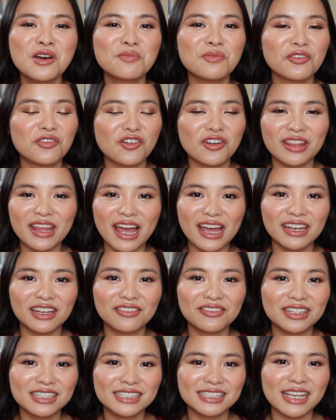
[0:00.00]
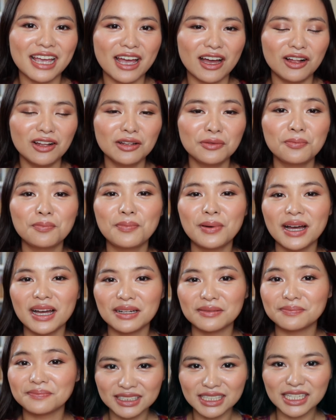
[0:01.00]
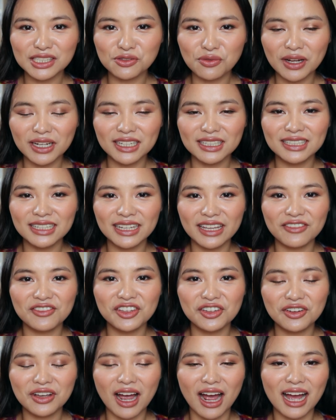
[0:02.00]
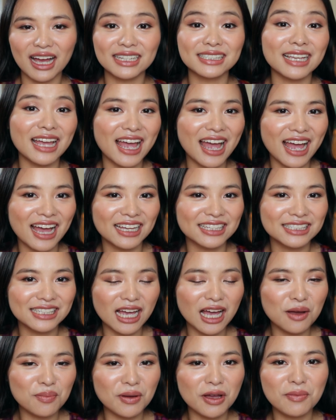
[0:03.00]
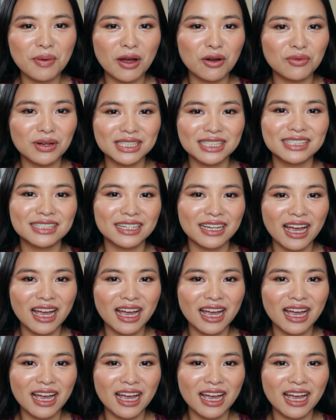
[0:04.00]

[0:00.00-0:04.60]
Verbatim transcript: before the end of the sale, but just wanted to give you guys a heads up about what's to